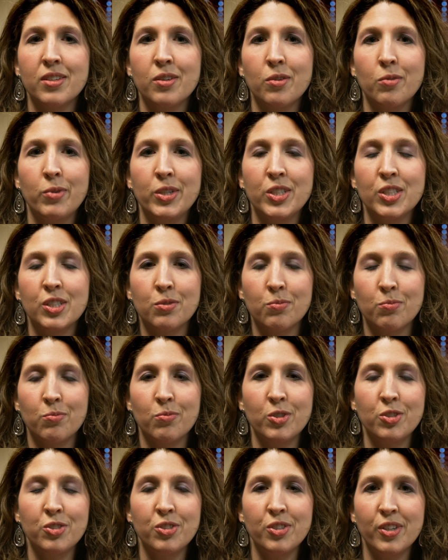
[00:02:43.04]
We just
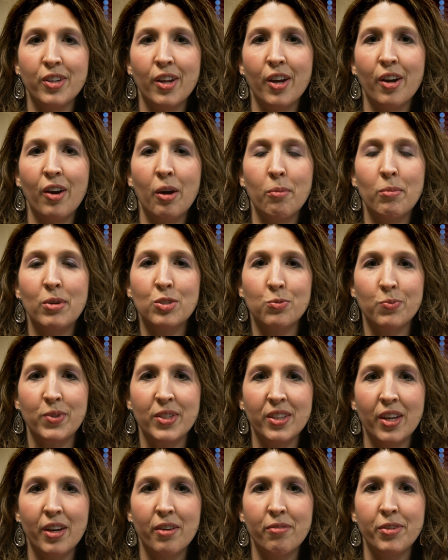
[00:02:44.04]
want you to know how much we
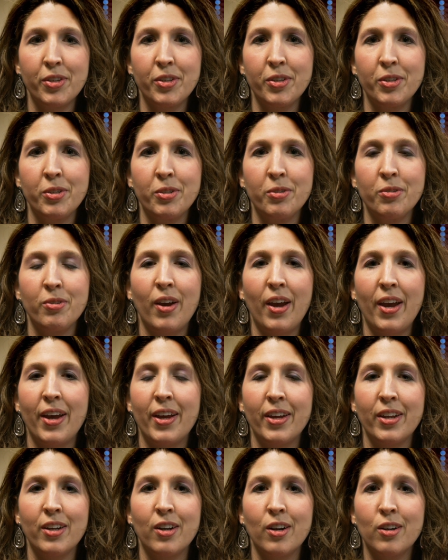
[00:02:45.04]
love you
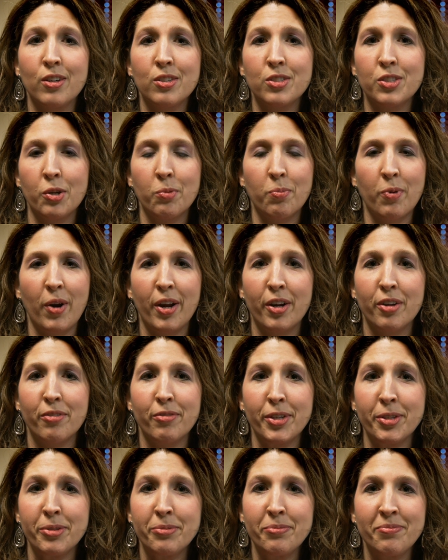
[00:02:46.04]
and are so proud
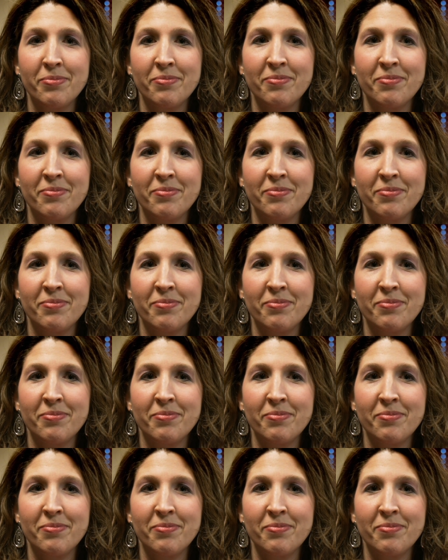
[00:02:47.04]
of you.